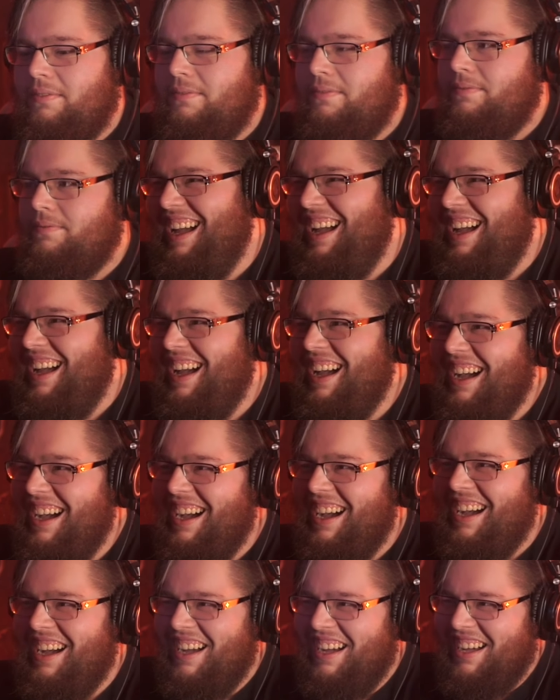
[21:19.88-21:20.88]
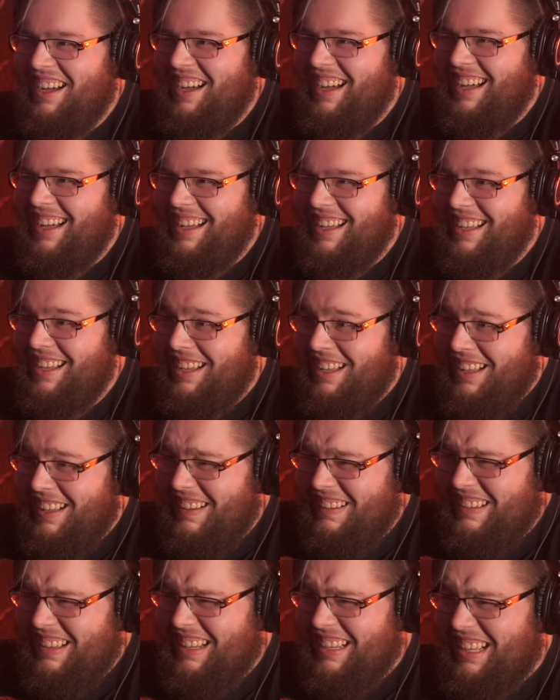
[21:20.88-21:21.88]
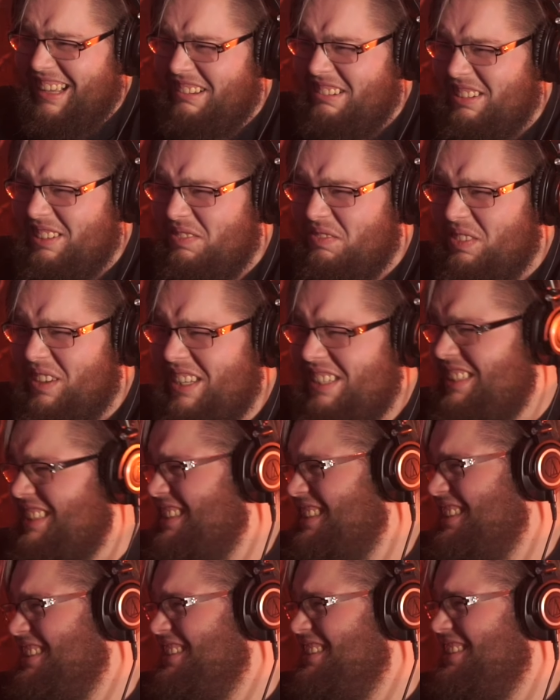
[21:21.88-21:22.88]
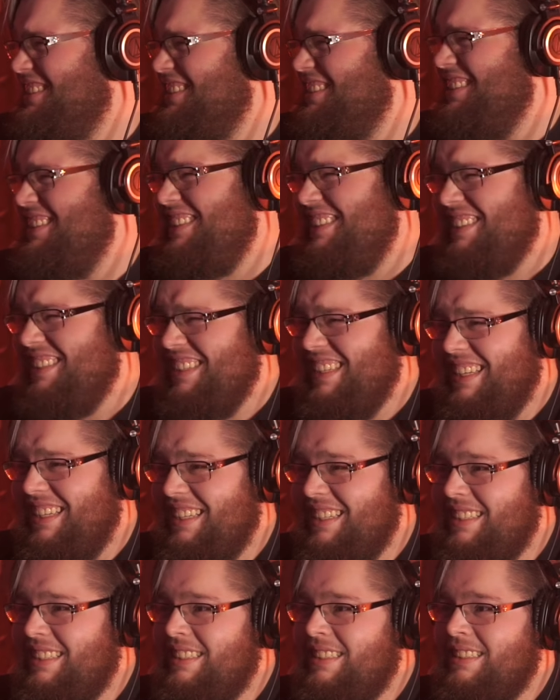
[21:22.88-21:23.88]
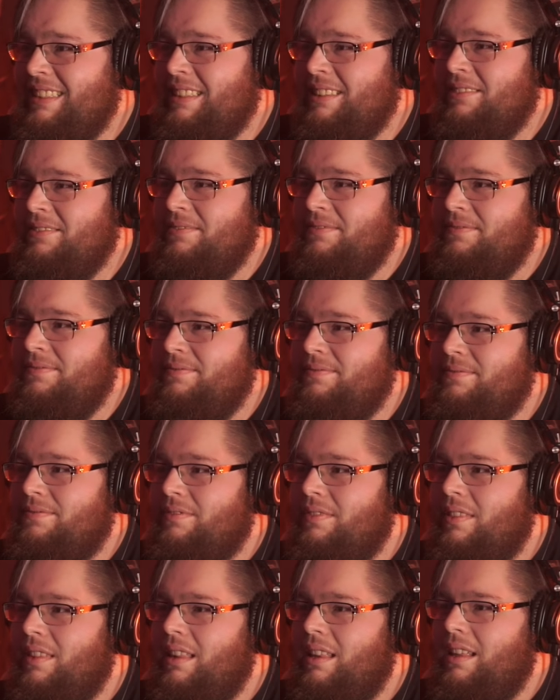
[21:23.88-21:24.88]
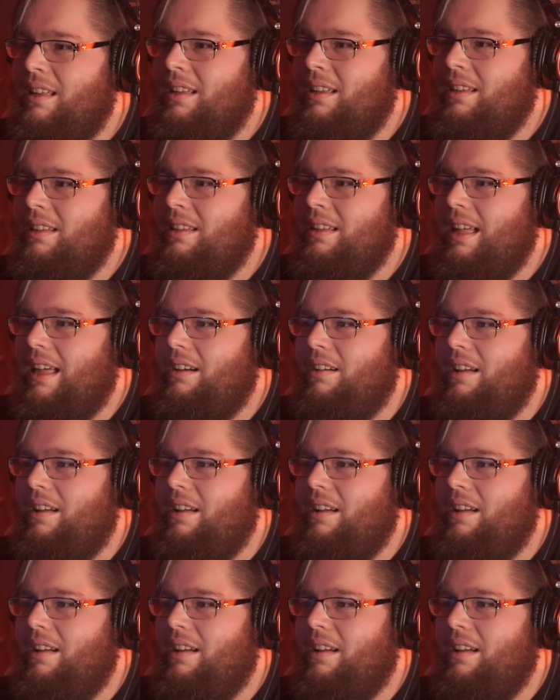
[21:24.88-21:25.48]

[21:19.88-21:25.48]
house. All right. Let's go. Okay, let's post first. Hey, there's a thing in front of the light switch. Get a picture. I